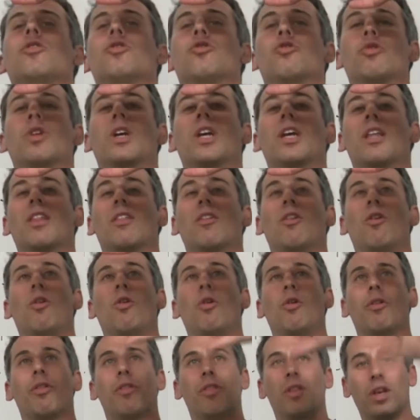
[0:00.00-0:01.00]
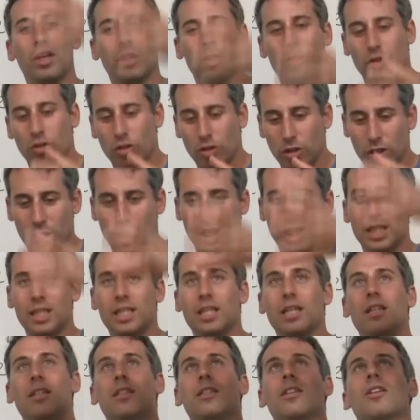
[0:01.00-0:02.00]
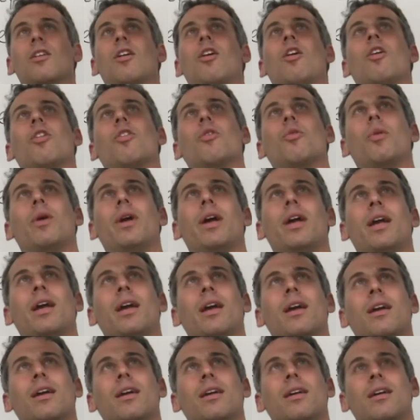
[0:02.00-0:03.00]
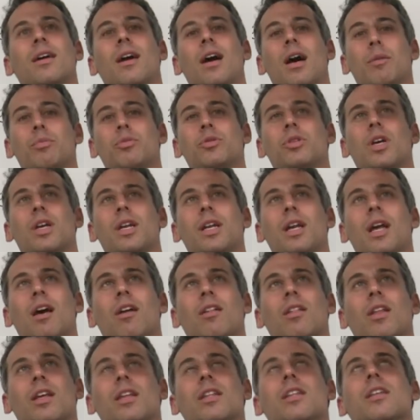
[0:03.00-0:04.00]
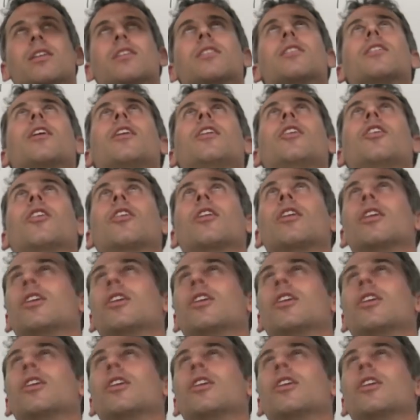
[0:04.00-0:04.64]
drink the whole thing, so you're gonna tilt it all the way upside down like this, and you're